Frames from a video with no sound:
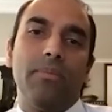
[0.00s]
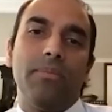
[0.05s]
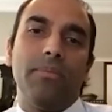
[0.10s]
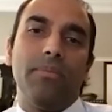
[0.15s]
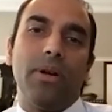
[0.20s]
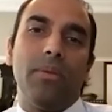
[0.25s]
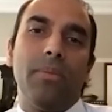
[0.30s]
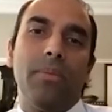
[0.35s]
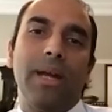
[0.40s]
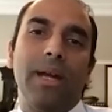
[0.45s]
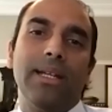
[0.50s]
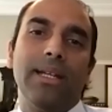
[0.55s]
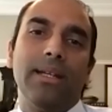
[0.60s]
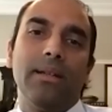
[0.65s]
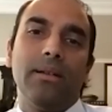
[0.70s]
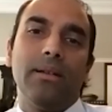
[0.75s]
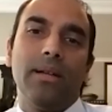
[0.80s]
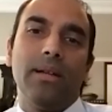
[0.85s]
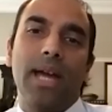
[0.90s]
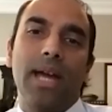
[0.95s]
are
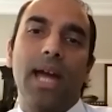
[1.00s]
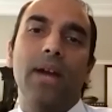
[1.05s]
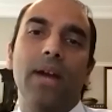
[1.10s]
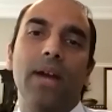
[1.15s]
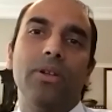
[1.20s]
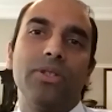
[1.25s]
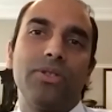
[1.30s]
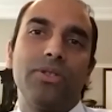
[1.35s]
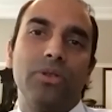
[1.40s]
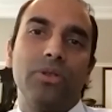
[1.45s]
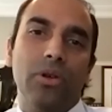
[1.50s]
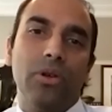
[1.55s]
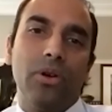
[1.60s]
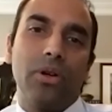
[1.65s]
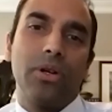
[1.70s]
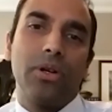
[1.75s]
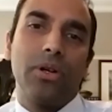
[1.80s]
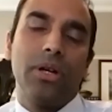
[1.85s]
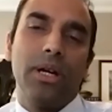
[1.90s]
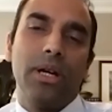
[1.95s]
many areas to
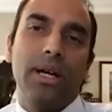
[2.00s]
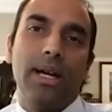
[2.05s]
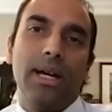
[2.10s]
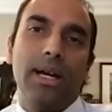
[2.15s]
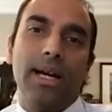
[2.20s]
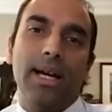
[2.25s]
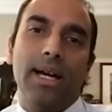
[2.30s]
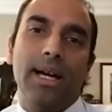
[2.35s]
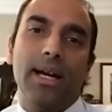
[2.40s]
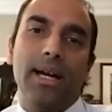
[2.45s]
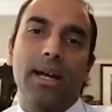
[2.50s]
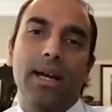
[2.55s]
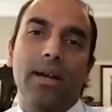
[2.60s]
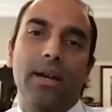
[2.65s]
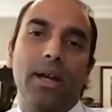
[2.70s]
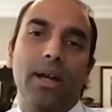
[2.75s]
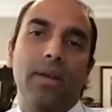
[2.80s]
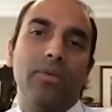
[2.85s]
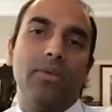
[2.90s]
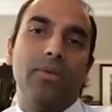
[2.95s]
look
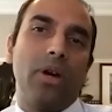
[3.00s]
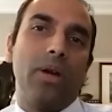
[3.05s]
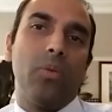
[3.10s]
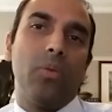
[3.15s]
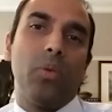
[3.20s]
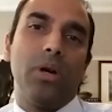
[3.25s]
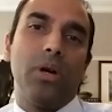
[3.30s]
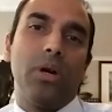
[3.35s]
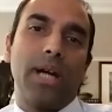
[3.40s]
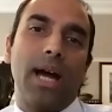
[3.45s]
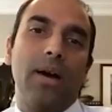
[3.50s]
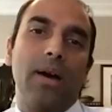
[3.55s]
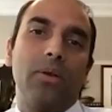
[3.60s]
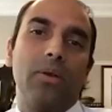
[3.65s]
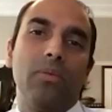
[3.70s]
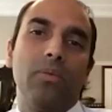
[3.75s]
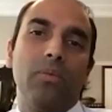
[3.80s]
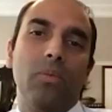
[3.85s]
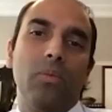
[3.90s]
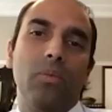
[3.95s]
and try and work
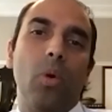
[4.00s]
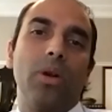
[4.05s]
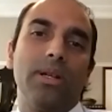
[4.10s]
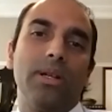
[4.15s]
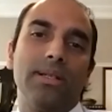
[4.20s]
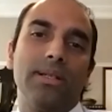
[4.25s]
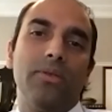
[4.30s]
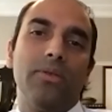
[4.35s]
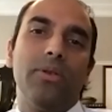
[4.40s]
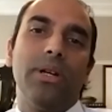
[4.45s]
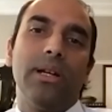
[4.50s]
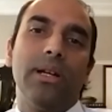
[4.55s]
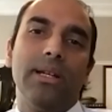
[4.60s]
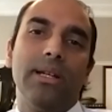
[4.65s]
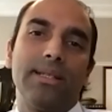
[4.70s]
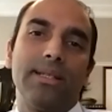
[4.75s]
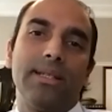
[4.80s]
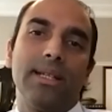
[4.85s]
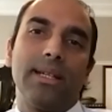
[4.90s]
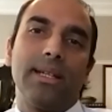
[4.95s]
out what is a
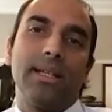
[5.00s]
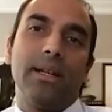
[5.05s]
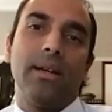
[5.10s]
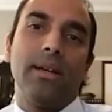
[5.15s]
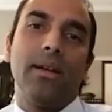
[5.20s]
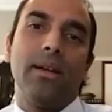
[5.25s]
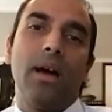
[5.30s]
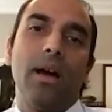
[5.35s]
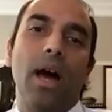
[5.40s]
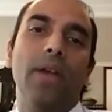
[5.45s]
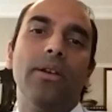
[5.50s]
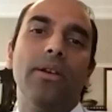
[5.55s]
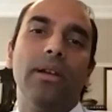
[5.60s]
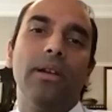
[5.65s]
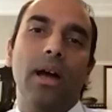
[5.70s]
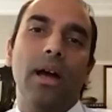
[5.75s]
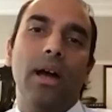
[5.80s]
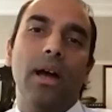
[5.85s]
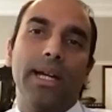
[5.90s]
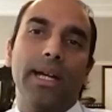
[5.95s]
realistic and
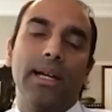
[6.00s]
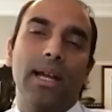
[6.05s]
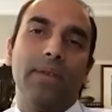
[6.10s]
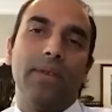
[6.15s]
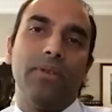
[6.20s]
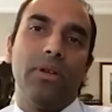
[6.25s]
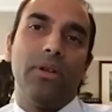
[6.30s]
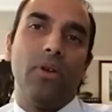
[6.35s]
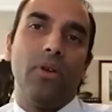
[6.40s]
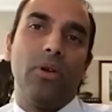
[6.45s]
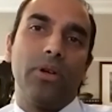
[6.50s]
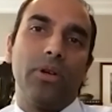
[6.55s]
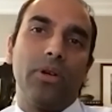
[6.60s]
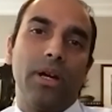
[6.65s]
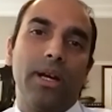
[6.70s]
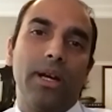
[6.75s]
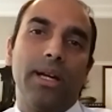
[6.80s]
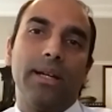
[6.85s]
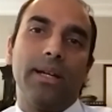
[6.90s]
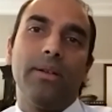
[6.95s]
underlying level of
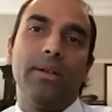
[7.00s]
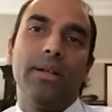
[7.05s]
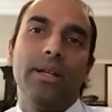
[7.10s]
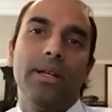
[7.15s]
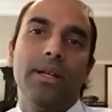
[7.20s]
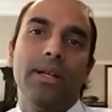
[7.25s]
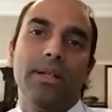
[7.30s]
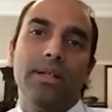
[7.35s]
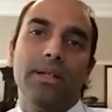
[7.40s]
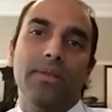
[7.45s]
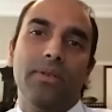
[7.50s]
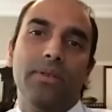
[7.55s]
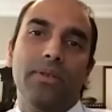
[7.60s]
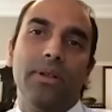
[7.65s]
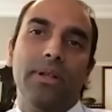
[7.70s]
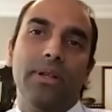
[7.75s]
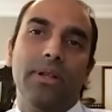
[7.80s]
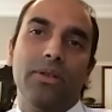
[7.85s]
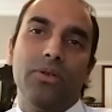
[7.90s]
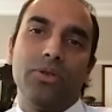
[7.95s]
ongoing
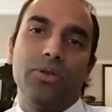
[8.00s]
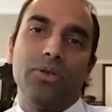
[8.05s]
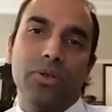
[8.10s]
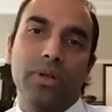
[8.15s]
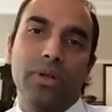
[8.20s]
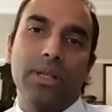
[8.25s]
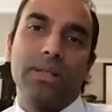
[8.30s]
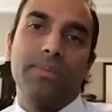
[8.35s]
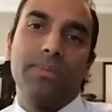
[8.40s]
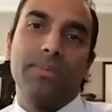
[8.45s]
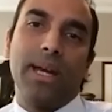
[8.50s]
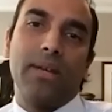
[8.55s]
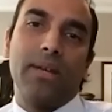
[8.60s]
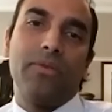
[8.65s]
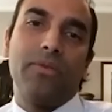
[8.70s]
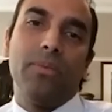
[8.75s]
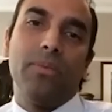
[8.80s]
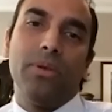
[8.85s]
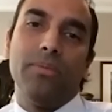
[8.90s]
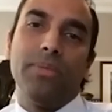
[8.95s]
dividend that you should
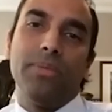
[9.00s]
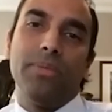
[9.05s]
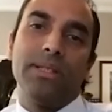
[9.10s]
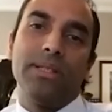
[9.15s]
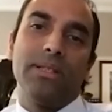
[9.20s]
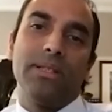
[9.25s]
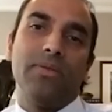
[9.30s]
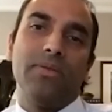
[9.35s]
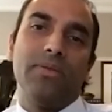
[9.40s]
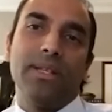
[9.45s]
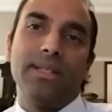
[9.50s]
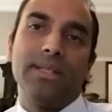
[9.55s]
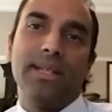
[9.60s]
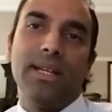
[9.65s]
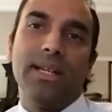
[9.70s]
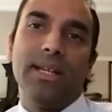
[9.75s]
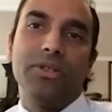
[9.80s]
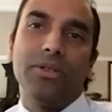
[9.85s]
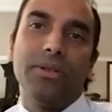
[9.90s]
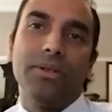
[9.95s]
expect from a business of this
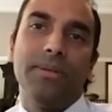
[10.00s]
nature.